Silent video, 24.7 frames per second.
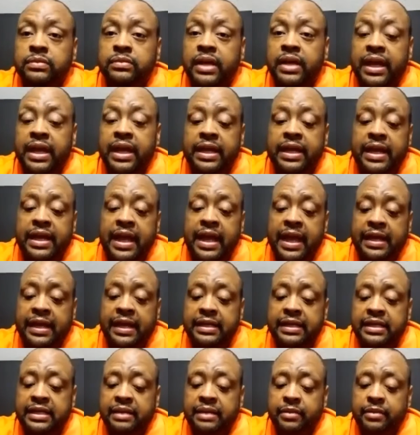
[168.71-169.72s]
an
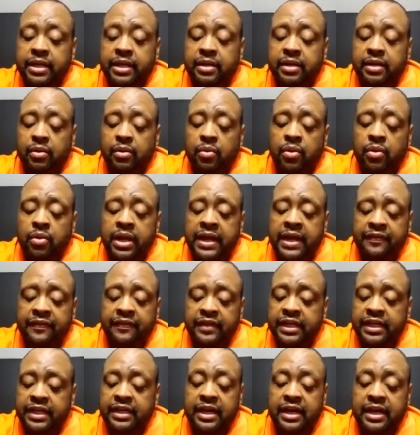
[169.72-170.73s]
academic or an
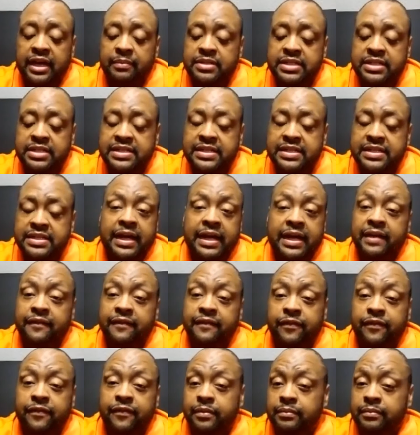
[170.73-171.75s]
athletic competition I had
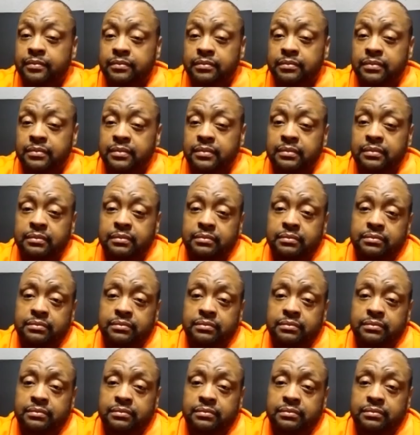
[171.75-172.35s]
from